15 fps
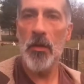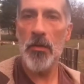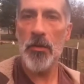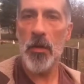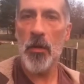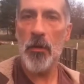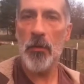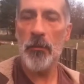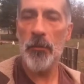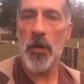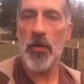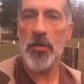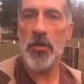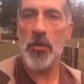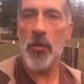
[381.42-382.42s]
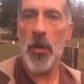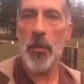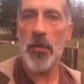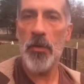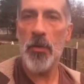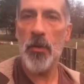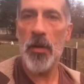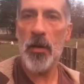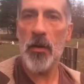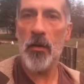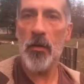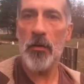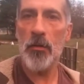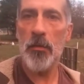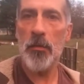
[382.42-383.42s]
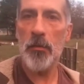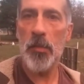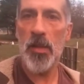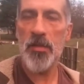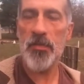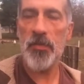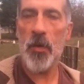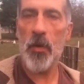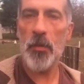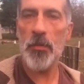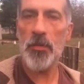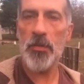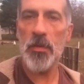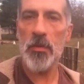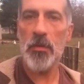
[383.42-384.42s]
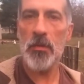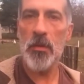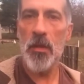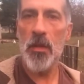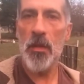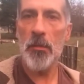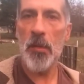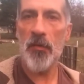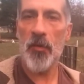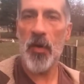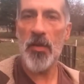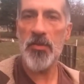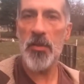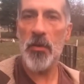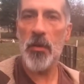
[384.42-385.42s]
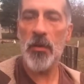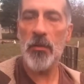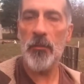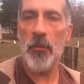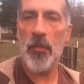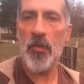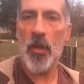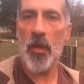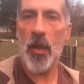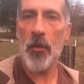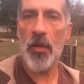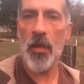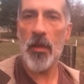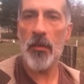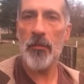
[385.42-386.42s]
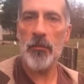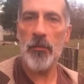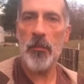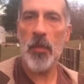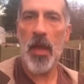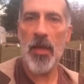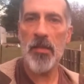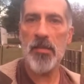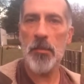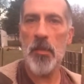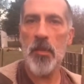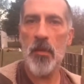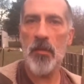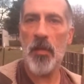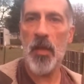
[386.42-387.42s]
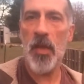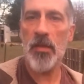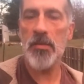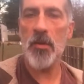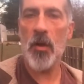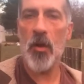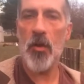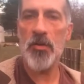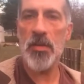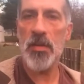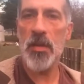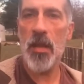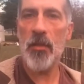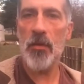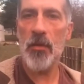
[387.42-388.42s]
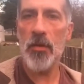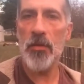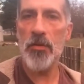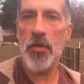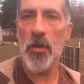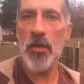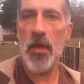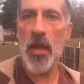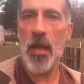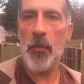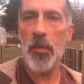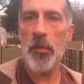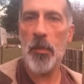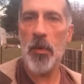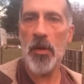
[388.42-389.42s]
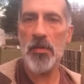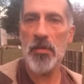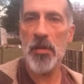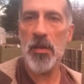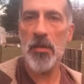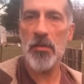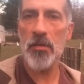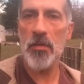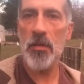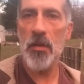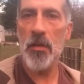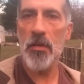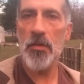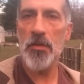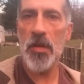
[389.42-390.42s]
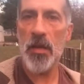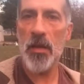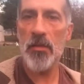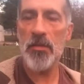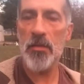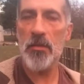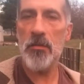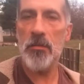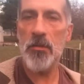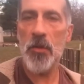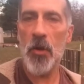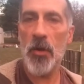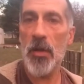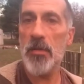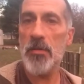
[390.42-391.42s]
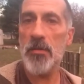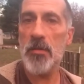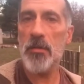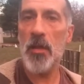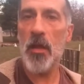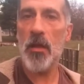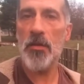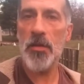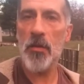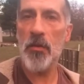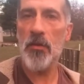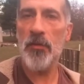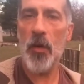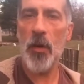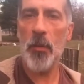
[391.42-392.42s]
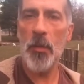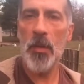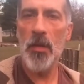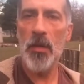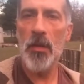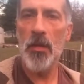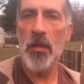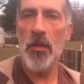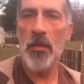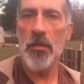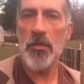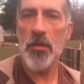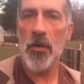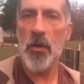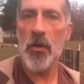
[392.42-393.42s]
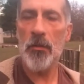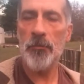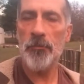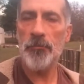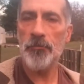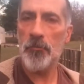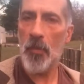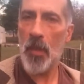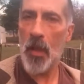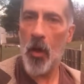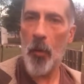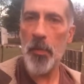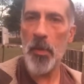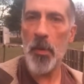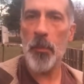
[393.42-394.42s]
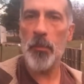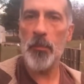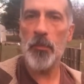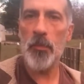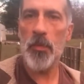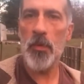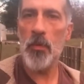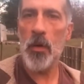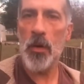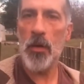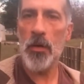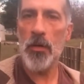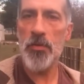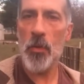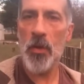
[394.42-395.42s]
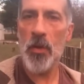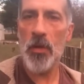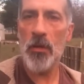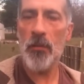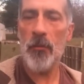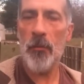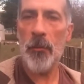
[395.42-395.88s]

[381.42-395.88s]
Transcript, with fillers: So there's the way we do it here on Bless Farms, and my friends do it. So I would add some of their things and ours together and show you how we process chickens and turkeys and ducks here on the farm. So I hope you enjoyed it.